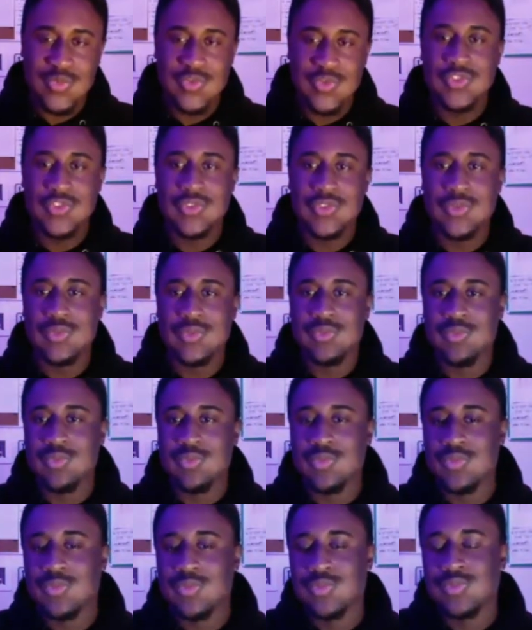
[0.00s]

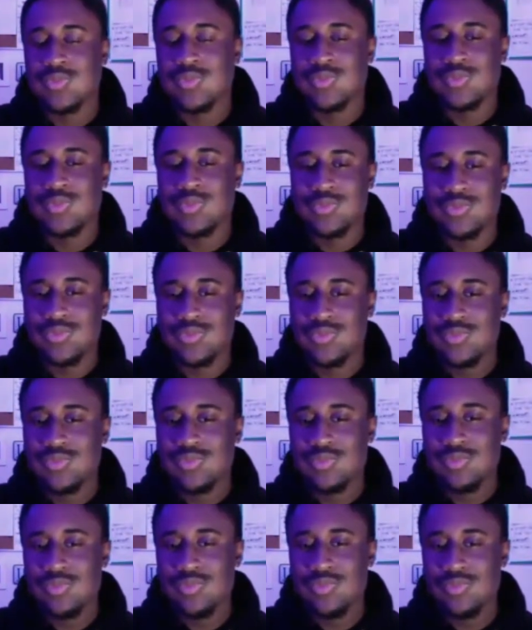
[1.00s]

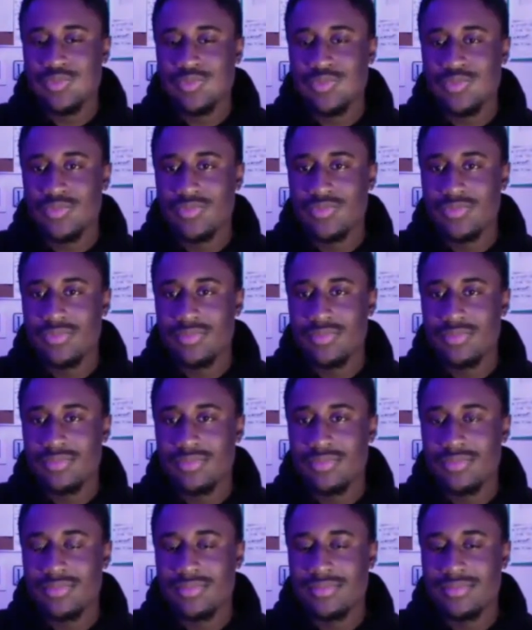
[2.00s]
This person isn't speaking.